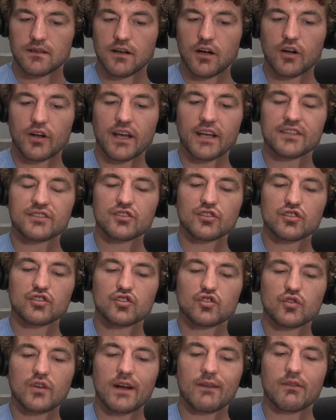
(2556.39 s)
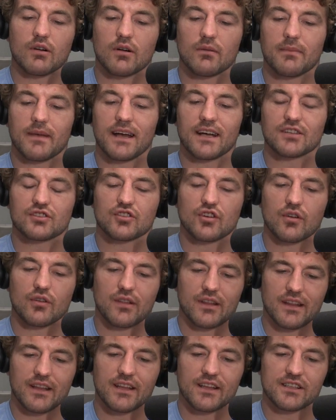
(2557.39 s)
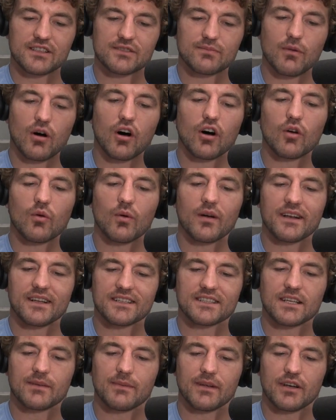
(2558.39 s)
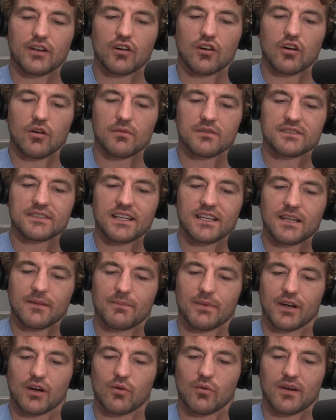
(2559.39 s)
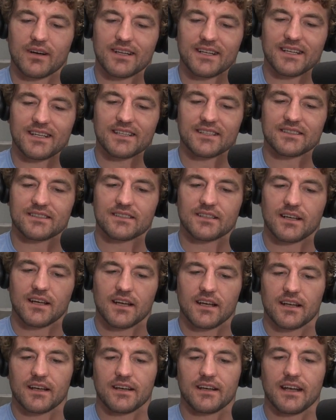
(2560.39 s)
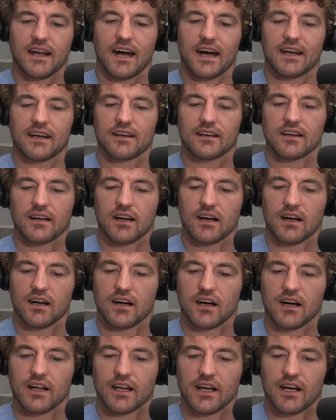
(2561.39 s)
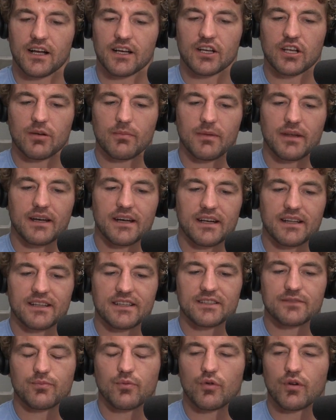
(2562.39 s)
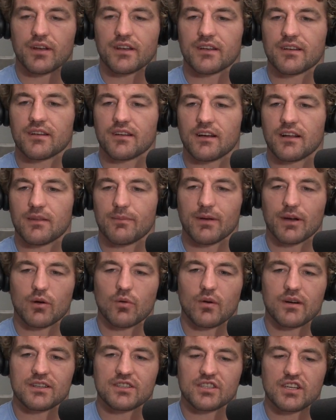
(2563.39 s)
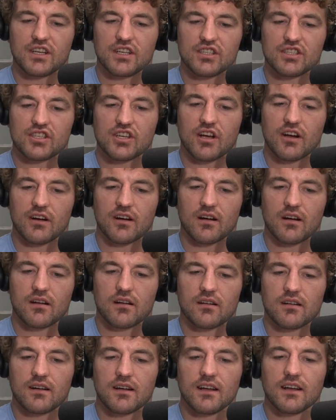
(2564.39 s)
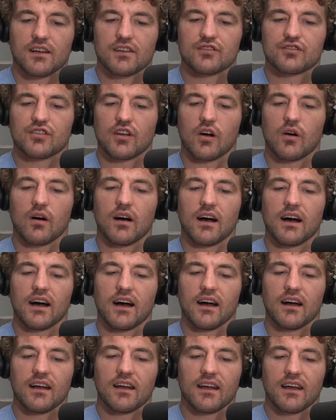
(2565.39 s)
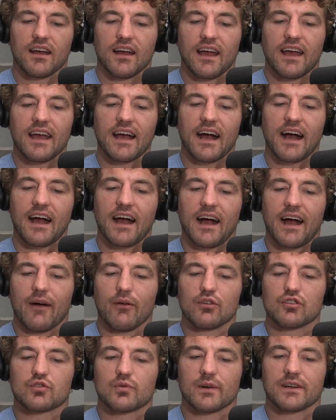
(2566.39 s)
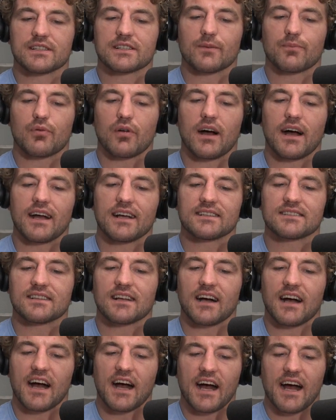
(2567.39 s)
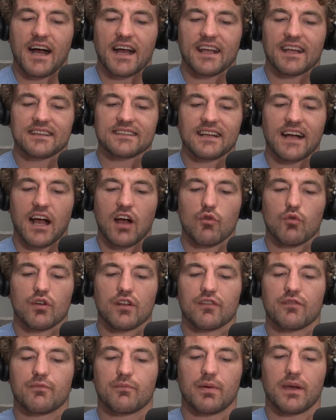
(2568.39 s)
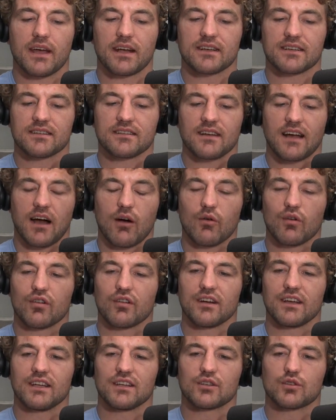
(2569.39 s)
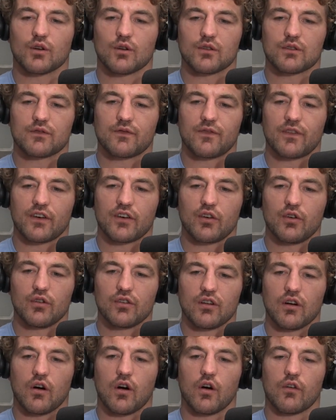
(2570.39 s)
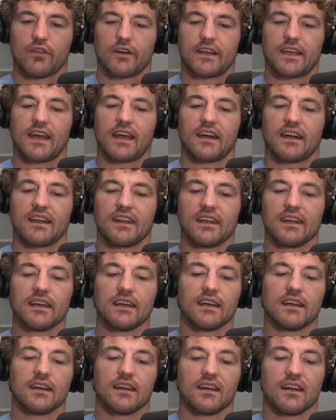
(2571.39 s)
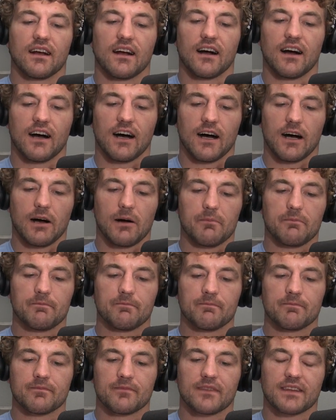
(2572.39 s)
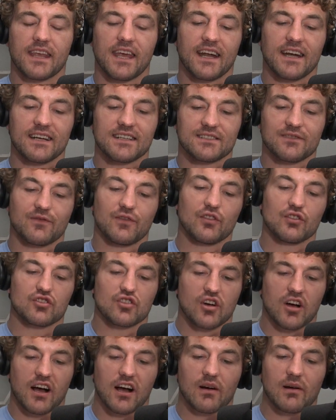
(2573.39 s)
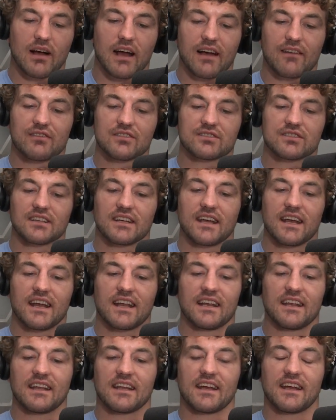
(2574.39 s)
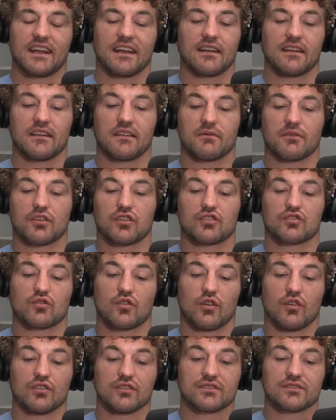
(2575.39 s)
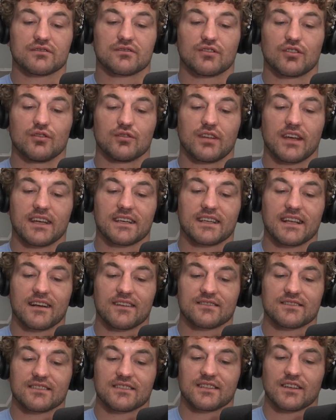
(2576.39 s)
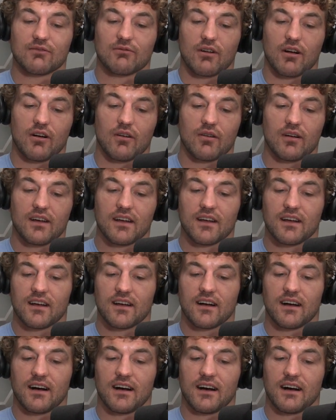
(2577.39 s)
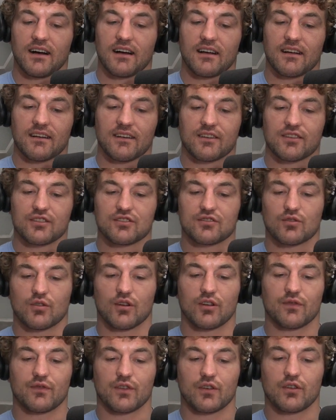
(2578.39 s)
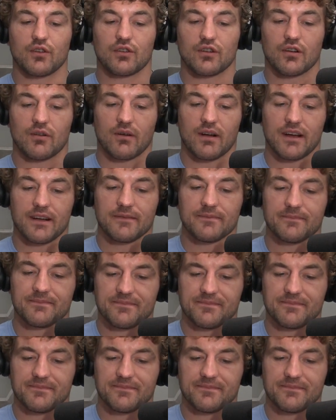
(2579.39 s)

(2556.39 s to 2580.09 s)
Okay, so Trevor Mastro, the smaller one, is committed to Oklahoma State, and the bigger one is not uh, uncommitted at this point. Uh, the bigger one is, is younger. So, uh, hey, I, I, was really surprised. I, I guess I would have picked, I would have leaned towards Facundo over Kennedy. Um, Kennedy's future Hawkeye, obviously, and and controls two takedowns to zero. Uh, controls Facundo, right?